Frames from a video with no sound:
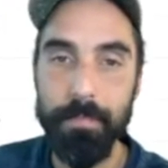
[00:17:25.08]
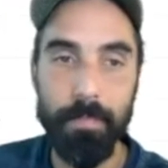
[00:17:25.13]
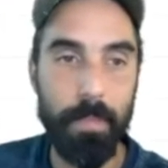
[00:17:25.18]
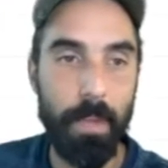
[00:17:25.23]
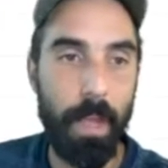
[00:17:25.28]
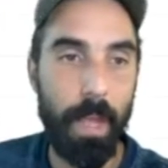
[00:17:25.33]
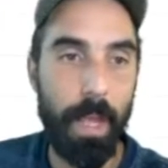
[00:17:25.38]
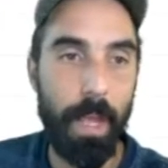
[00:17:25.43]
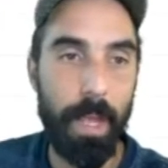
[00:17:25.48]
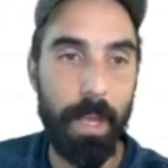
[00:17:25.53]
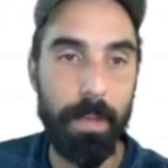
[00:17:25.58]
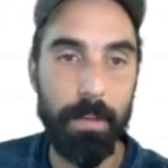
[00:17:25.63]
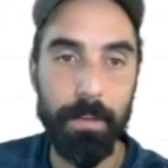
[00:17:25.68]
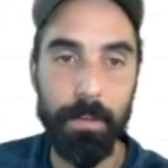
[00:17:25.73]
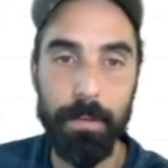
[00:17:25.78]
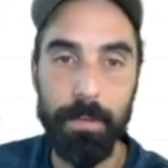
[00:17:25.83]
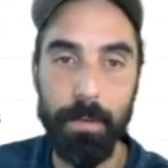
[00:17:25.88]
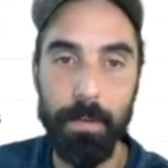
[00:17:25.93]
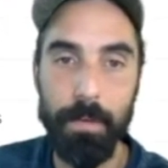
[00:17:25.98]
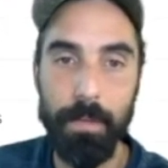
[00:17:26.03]
And to
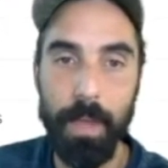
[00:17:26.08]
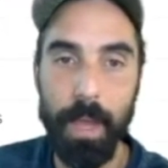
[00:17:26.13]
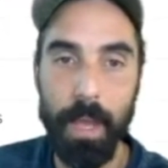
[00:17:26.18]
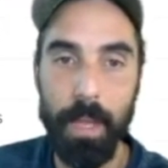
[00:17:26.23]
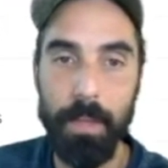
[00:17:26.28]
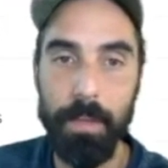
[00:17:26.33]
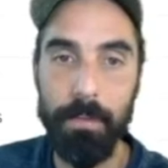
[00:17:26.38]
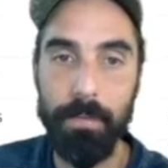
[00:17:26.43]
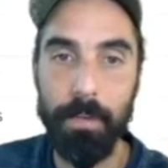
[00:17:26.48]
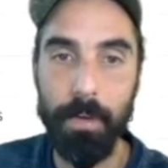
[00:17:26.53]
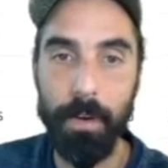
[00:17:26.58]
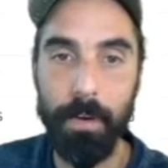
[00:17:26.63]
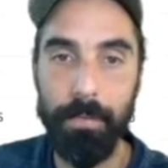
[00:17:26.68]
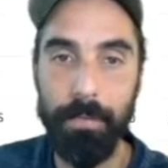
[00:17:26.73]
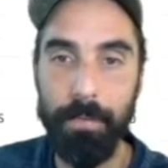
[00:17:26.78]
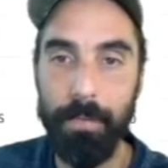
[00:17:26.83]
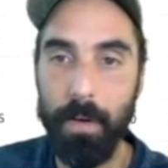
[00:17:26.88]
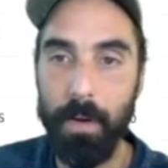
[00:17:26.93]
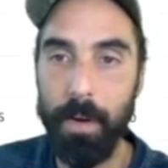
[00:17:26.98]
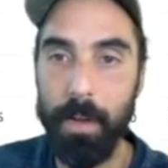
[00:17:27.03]
do that, you've got to
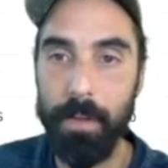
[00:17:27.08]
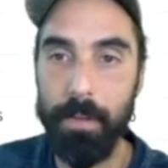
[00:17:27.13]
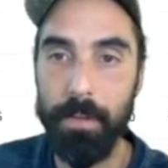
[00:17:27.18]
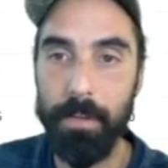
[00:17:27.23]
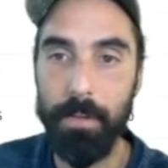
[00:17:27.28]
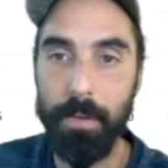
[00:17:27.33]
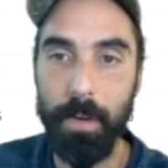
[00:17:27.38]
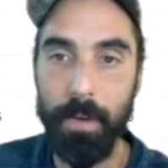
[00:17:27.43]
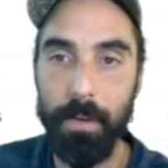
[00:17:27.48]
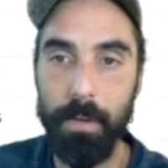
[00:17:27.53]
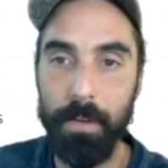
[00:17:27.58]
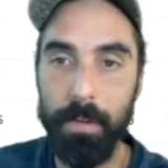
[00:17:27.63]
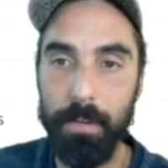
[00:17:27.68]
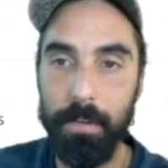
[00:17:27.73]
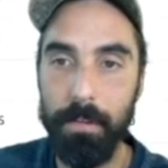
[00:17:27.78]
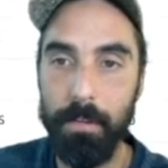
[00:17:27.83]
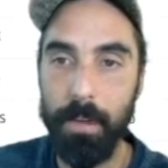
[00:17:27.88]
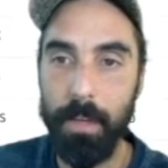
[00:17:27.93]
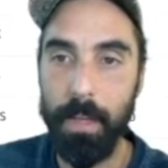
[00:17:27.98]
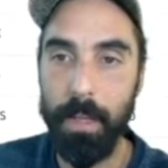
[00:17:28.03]
find your
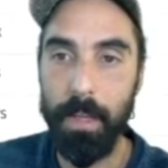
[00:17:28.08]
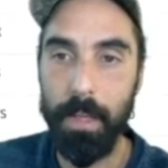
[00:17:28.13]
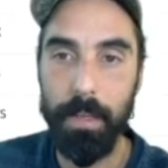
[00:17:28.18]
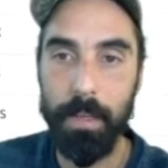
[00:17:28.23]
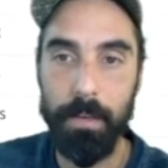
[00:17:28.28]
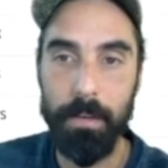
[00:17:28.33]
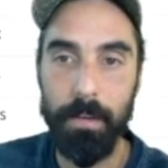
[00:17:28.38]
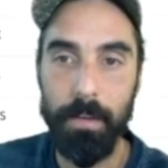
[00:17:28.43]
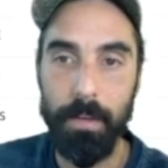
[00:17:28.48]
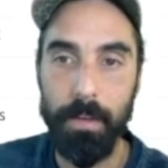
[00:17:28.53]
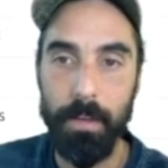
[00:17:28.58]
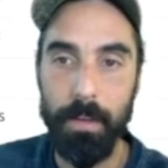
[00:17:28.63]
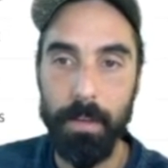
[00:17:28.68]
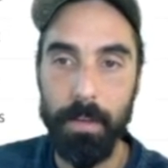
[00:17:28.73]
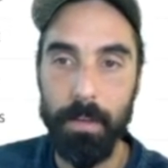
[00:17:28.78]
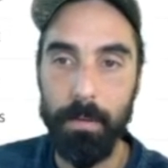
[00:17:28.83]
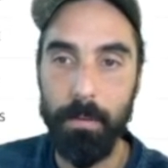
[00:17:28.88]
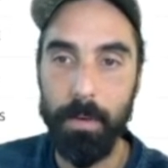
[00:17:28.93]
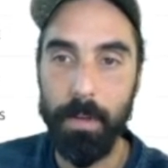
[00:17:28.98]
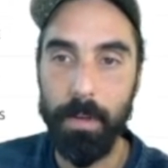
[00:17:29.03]
token, and
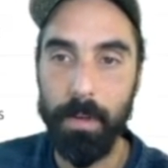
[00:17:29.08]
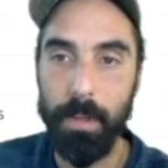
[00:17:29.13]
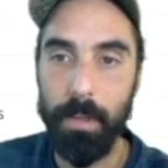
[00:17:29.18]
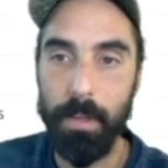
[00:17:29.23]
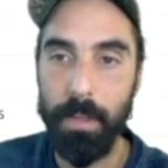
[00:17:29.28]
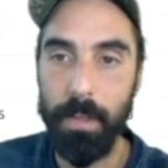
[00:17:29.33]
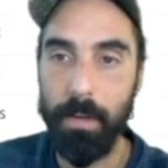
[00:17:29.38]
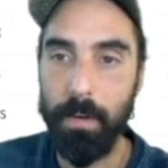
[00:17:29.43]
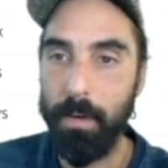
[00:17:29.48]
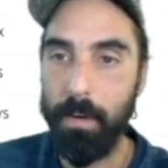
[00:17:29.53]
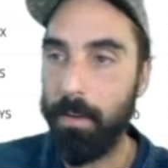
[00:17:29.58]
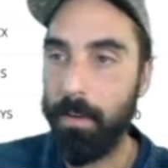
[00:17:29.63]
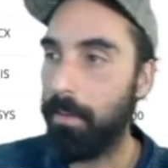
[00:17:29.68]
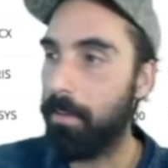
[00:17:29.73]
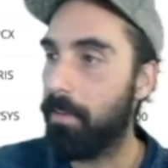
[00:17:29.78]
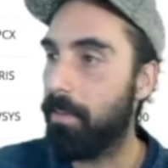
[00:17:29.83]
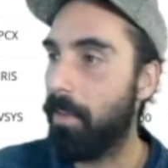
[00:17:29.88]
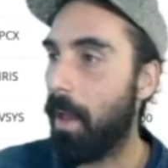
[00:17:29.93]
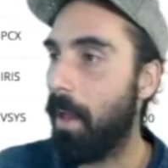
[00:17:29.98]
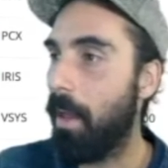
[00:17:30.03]
we're going to click on
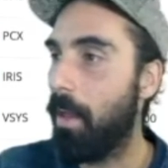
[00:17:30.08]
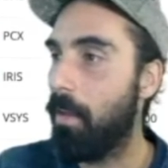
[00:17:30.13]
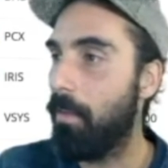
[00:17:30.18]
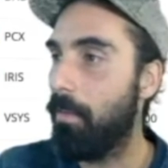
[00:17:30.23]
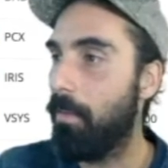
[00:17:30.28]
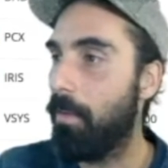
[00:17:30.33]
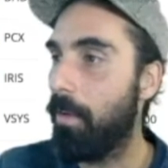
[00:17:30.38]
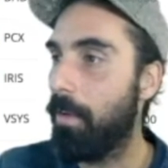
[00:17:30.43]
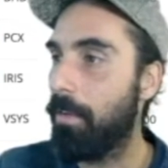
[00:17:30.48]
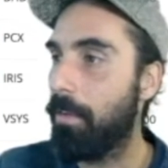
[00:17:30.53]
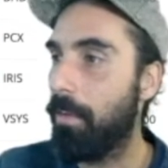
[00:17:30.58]
sale versus